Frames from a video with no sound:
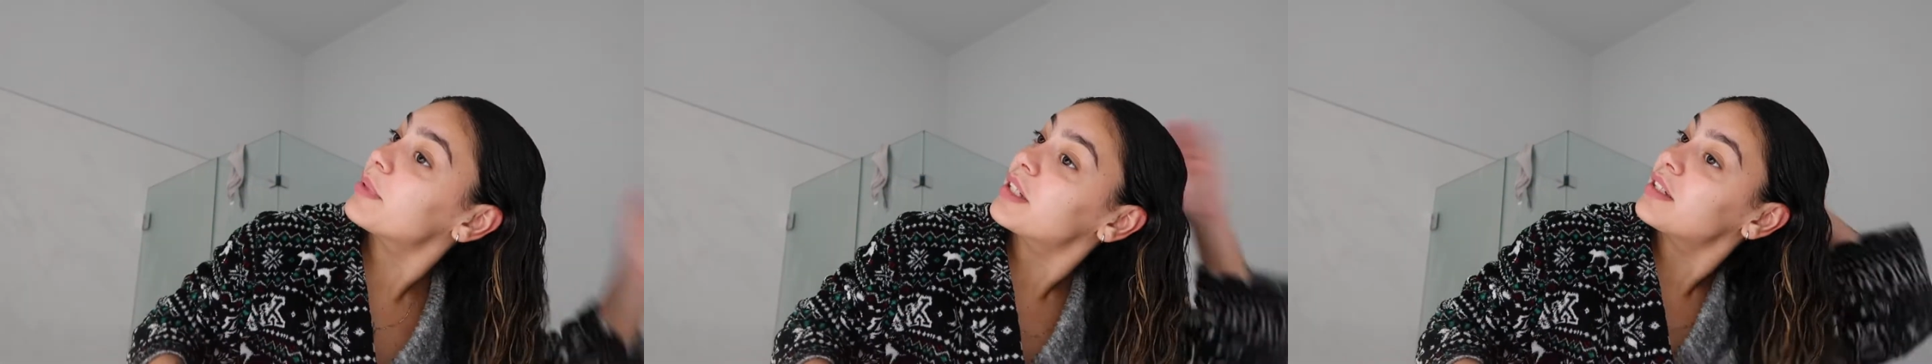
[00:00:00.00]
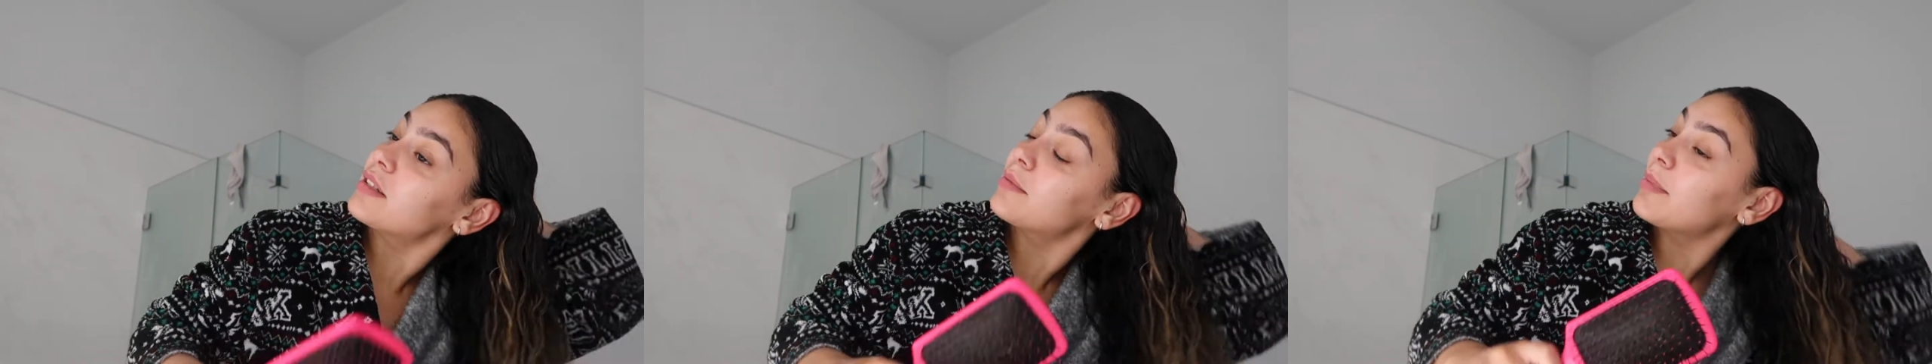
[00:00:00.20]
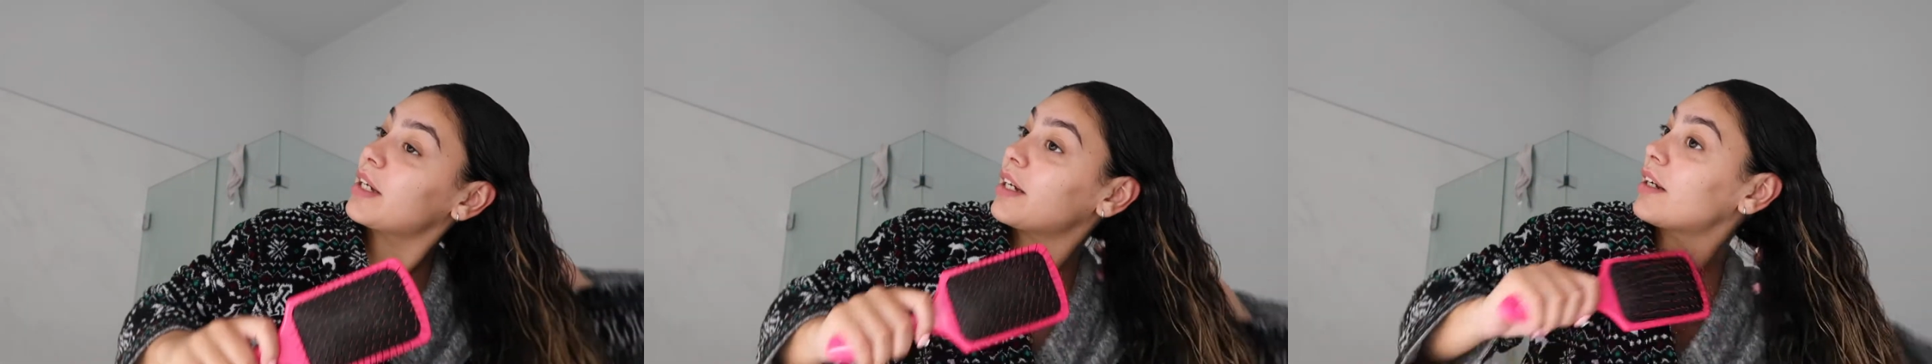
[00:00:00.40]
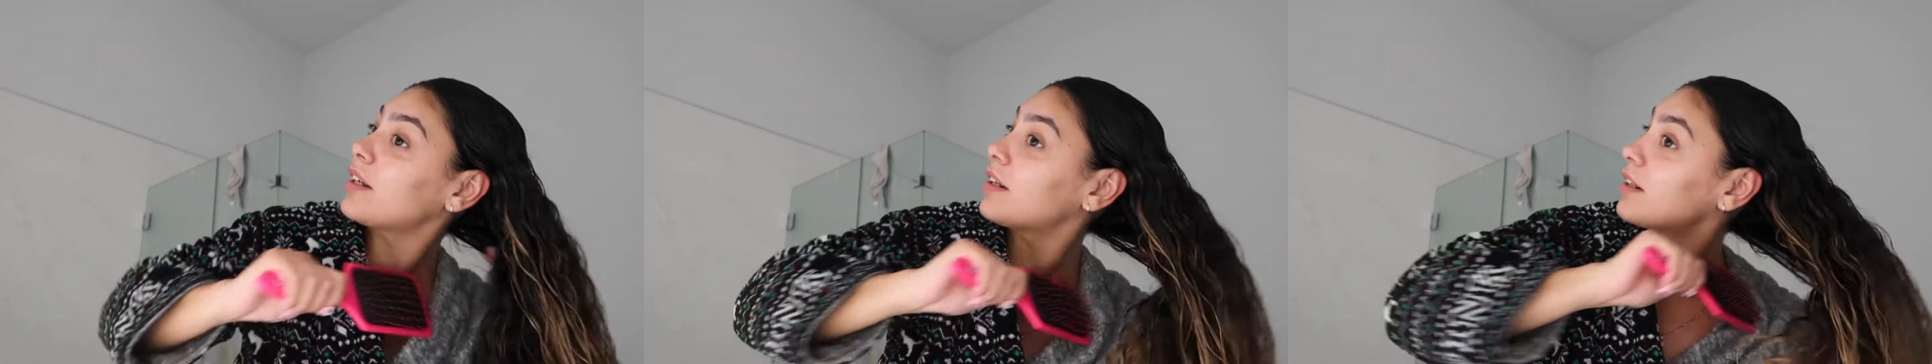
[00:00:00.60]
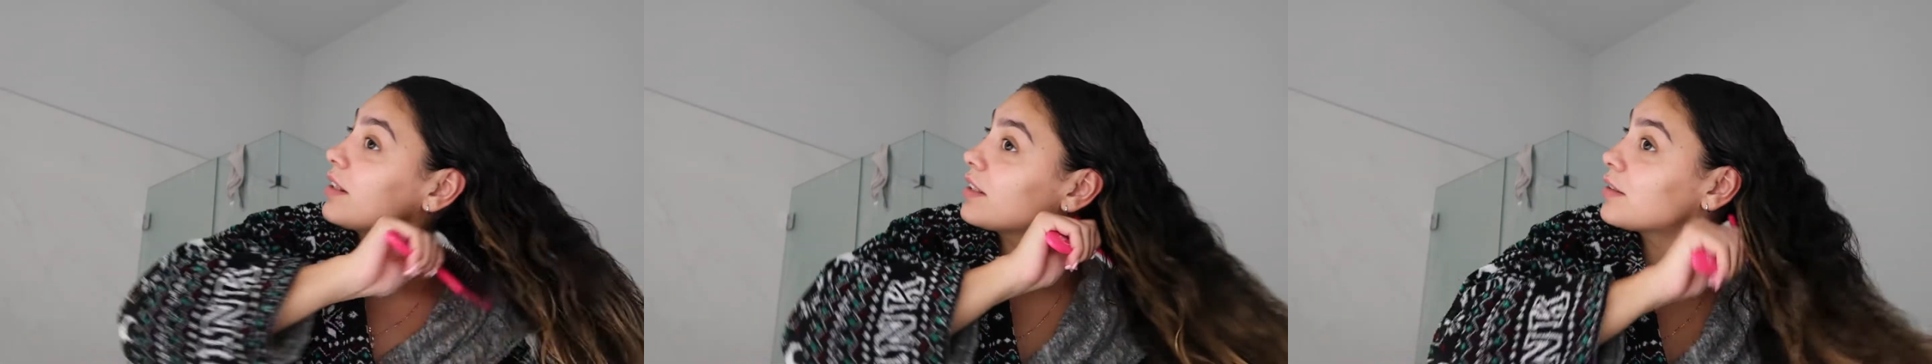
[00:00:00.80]
because my
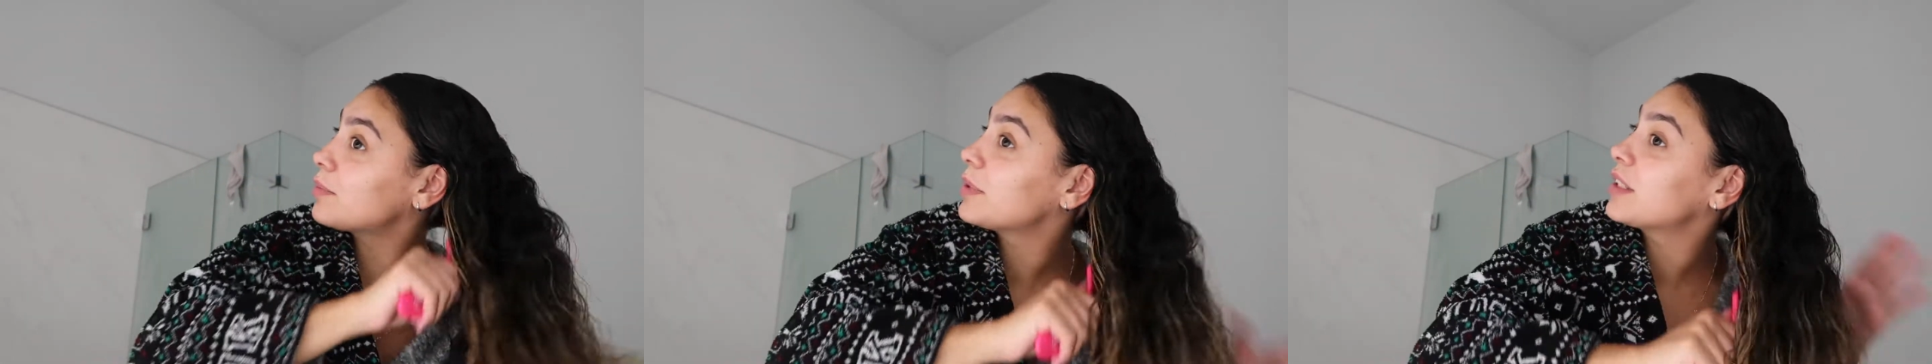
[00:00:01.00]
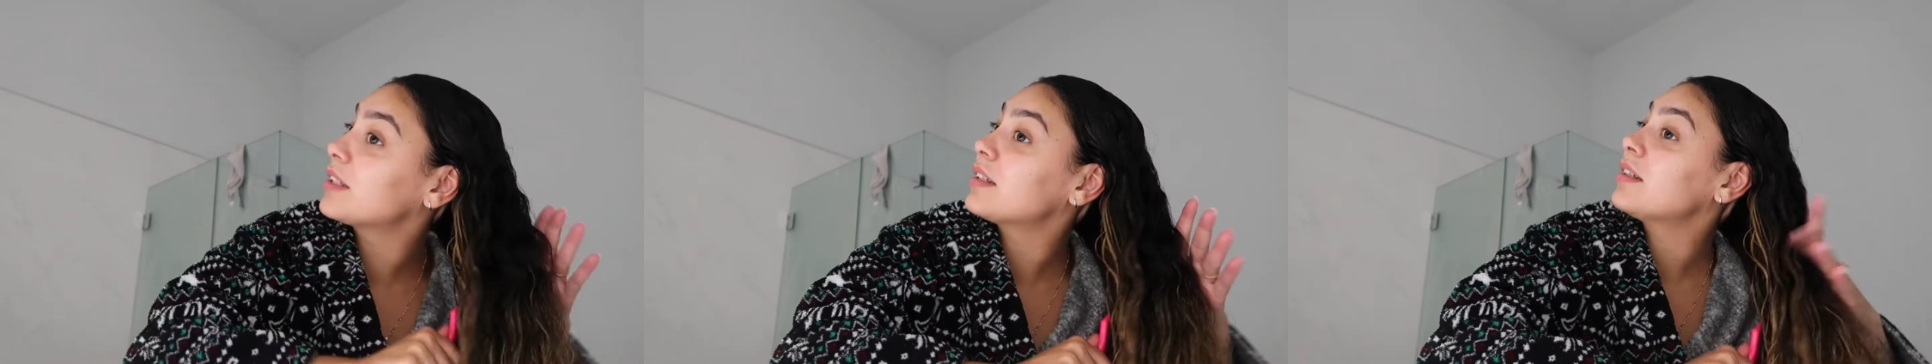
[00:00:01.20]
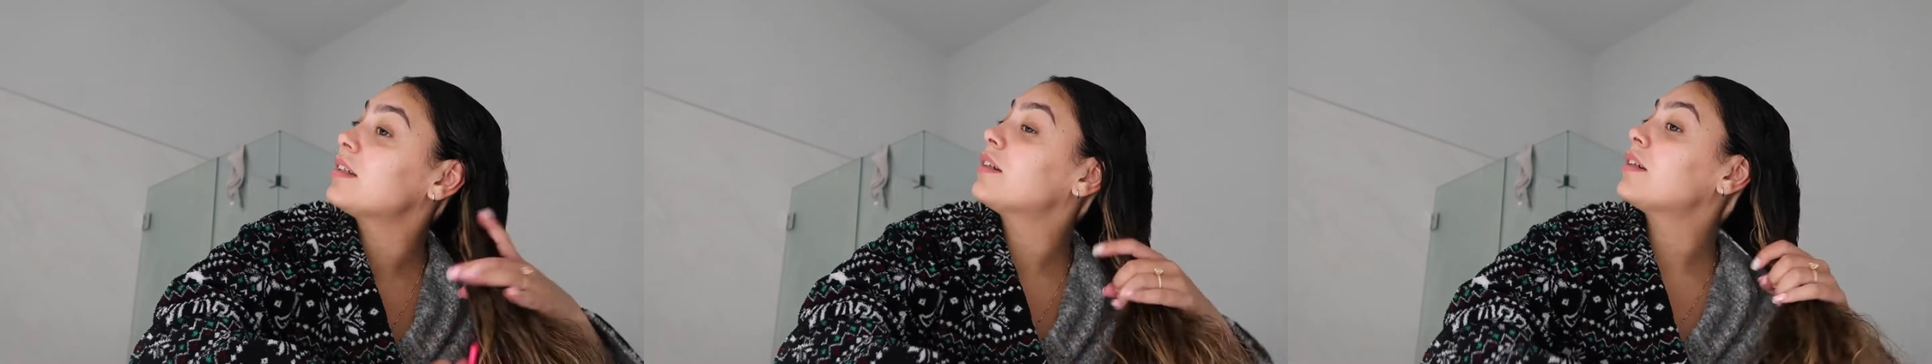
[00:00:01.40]
hair has been